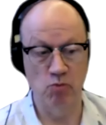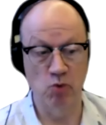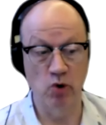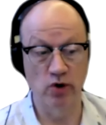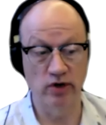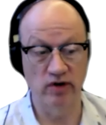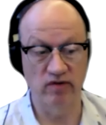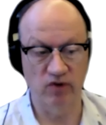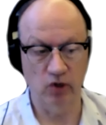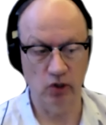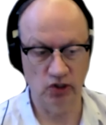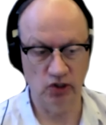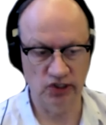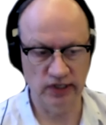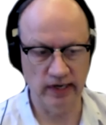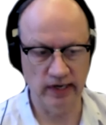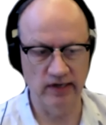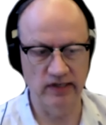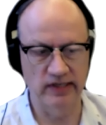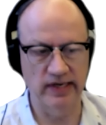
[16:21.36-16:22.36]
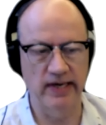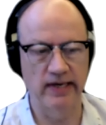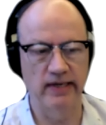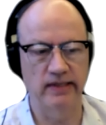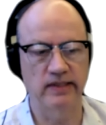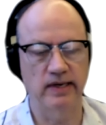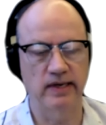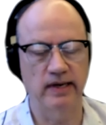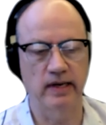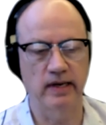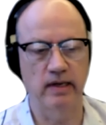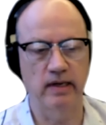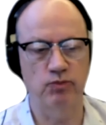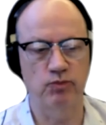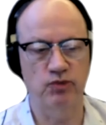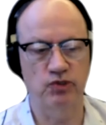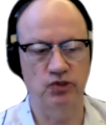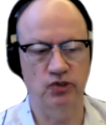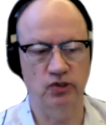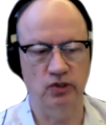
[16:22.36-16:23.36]
more diverse set of data
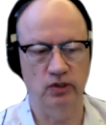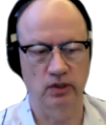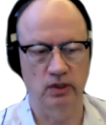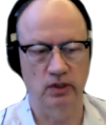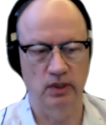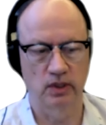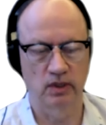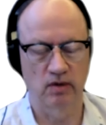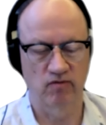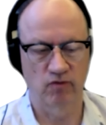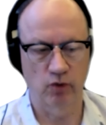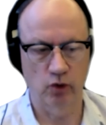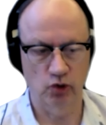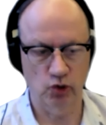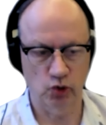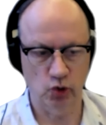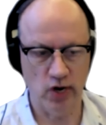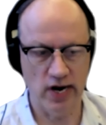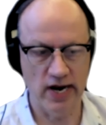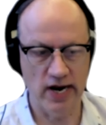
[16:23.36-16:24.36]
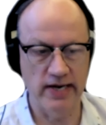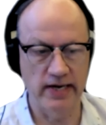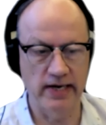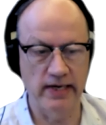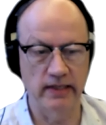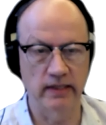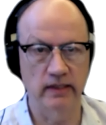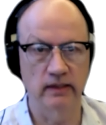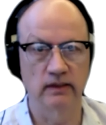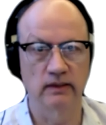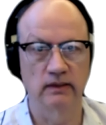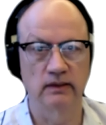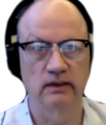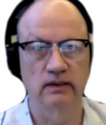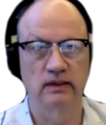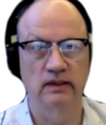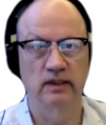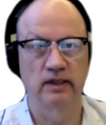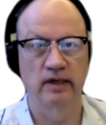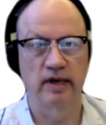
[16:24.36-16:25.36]
types for training
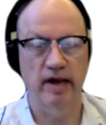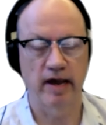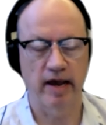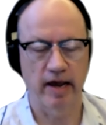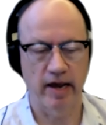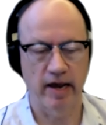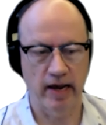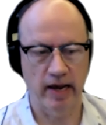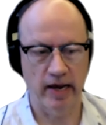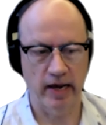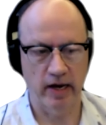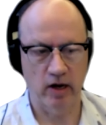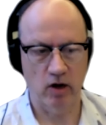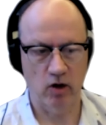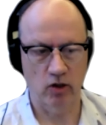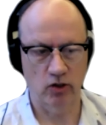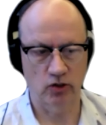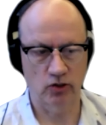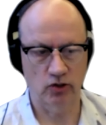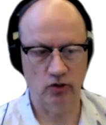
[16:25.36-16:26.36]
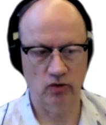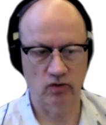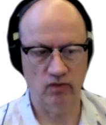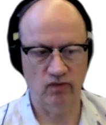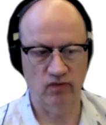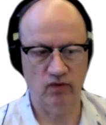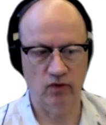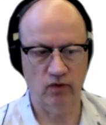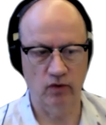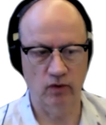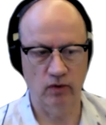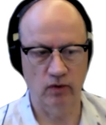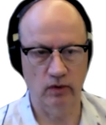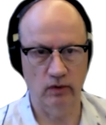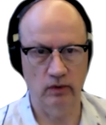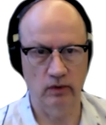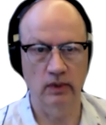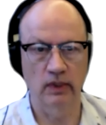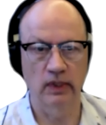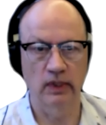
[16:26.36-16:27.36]
and also for,